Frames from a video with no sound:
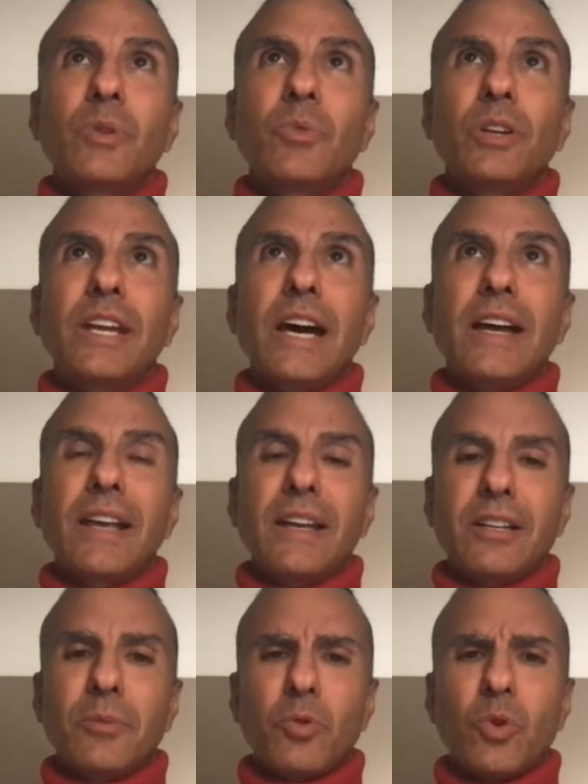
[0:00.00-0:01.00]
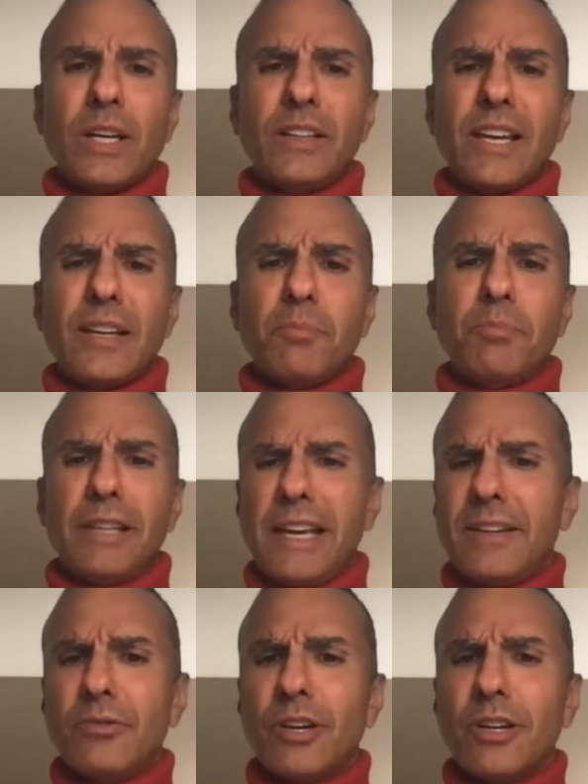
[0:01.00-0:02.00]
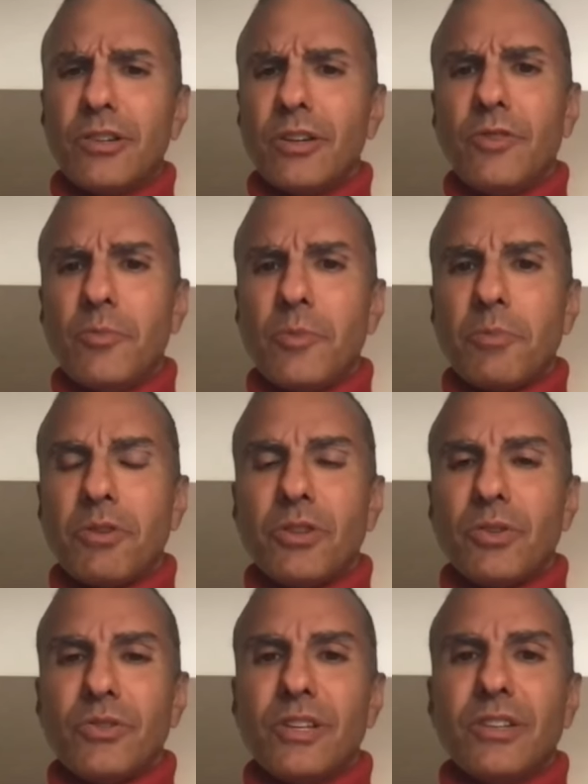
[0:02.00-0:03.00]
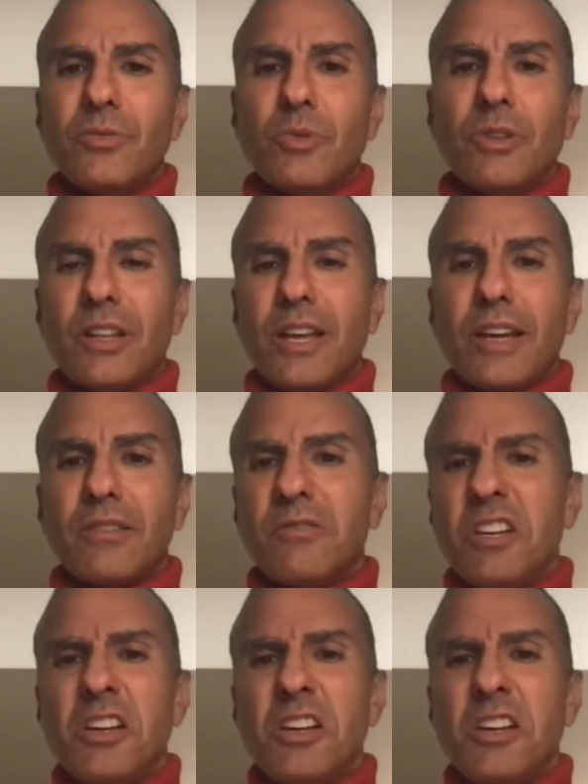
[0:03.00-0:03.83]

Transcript: we will not end up quite like Blade Runner, if you remember those things where they like,